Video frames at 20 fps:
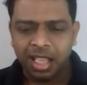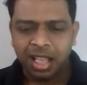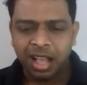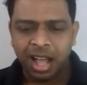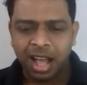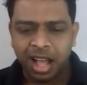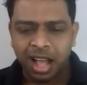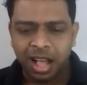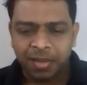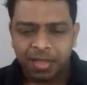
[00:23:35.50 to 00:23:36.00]

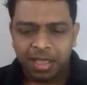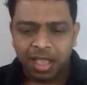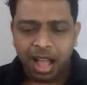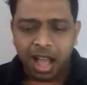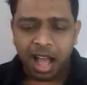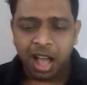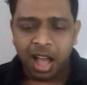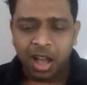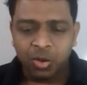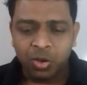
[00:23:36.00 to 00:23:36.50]

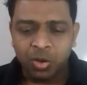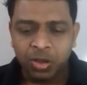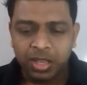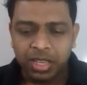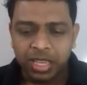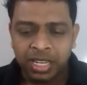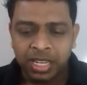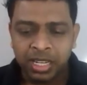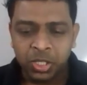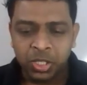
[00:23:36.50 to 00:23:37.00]

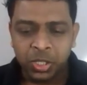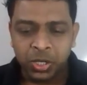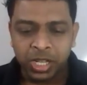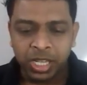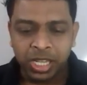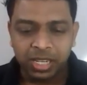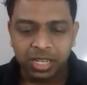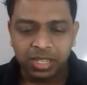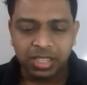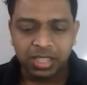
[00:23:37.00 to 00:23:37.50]
How
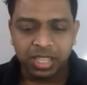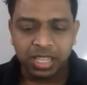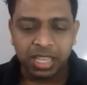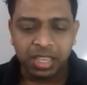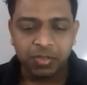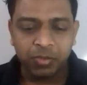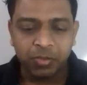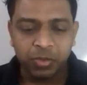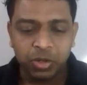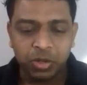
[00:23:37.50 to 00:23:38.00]
intrigued
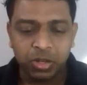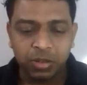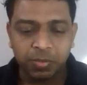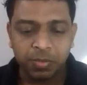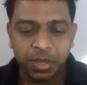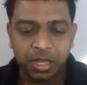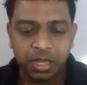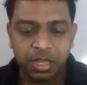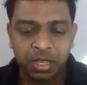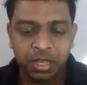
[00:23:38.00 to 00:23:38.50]
they would
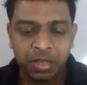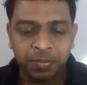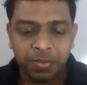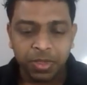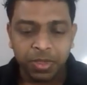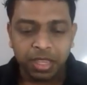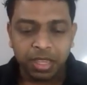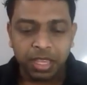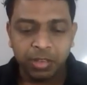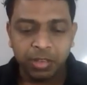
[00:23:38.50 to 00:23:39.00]

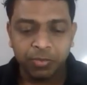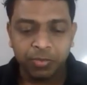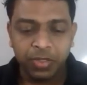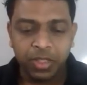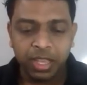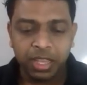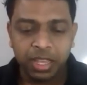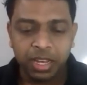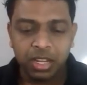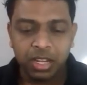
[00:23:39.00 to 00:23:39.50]
be if
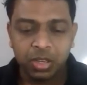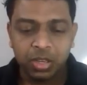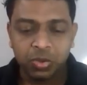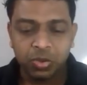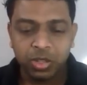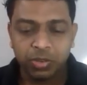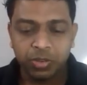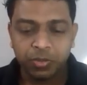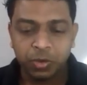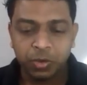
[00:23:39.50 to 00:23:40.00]
they
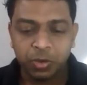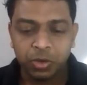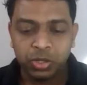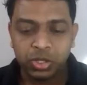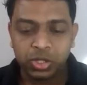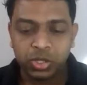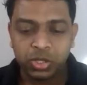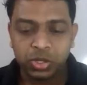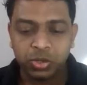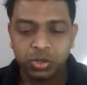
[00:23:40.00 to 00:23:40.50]
knew the full
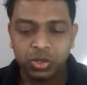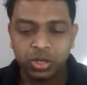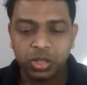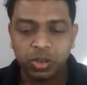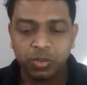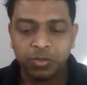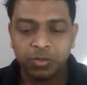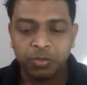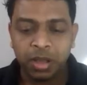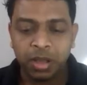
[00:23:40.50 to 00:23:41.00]

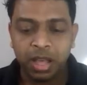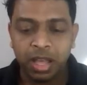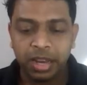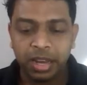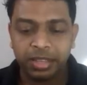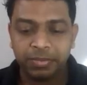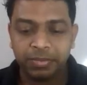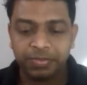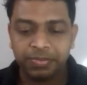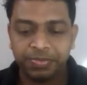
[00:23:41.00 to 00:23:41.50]
story of
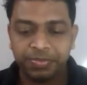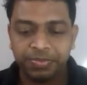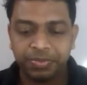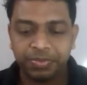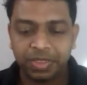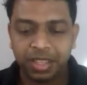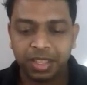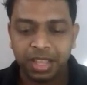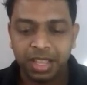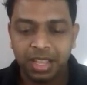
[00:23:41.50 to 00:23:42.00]
Mali.
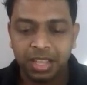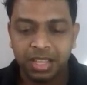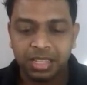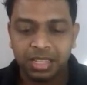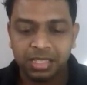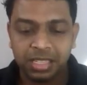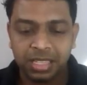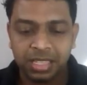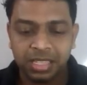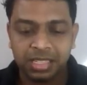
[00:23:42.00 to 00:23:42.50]

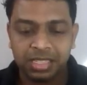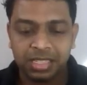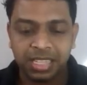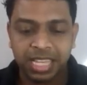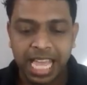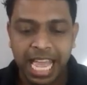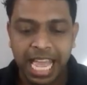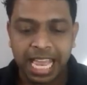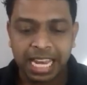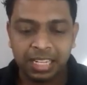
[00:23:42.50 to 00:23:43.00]
Since
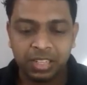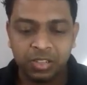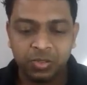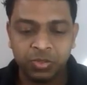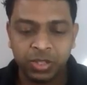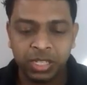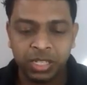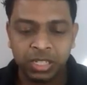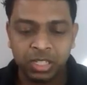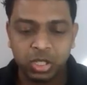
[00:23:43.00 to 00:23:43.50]
the
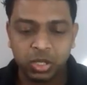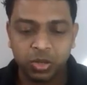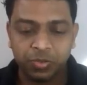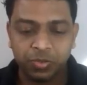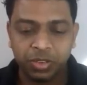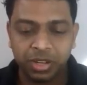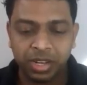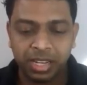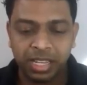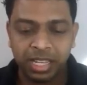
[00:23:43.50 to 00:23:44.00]
advent
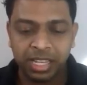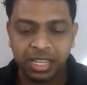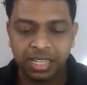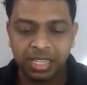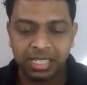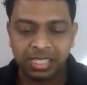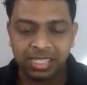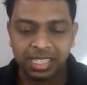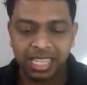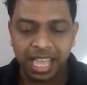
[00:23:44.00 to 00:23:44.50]
of
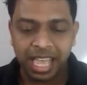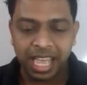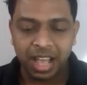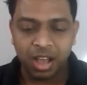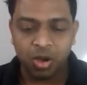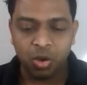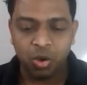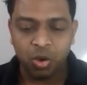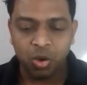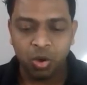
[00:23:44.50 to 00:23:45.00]
grace,
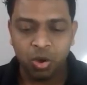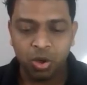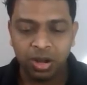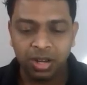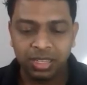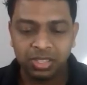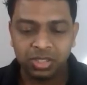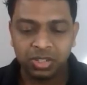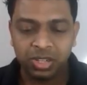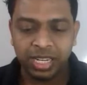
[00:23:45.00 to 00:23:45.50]
all
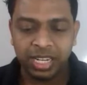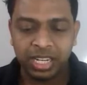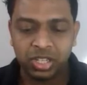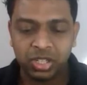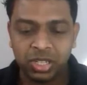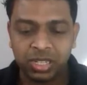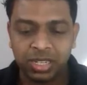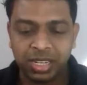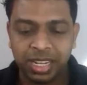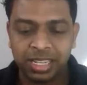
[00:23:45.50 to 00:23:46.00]
his
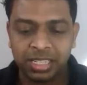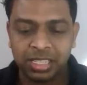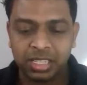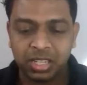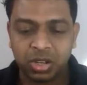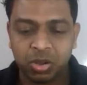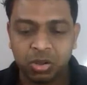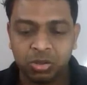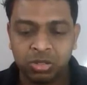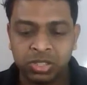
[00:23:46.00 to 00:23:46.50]
relation has
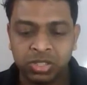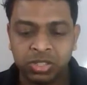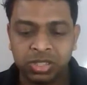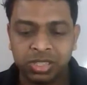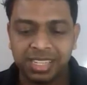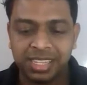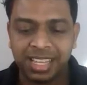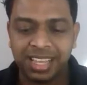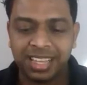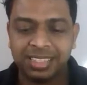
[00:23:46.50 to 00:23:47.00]

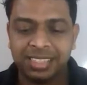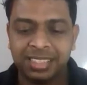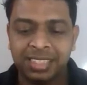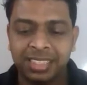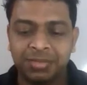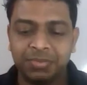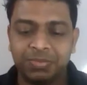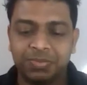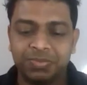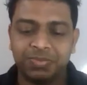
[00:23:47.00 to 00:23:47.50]

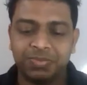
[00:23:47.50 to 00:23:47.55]
ostracized him.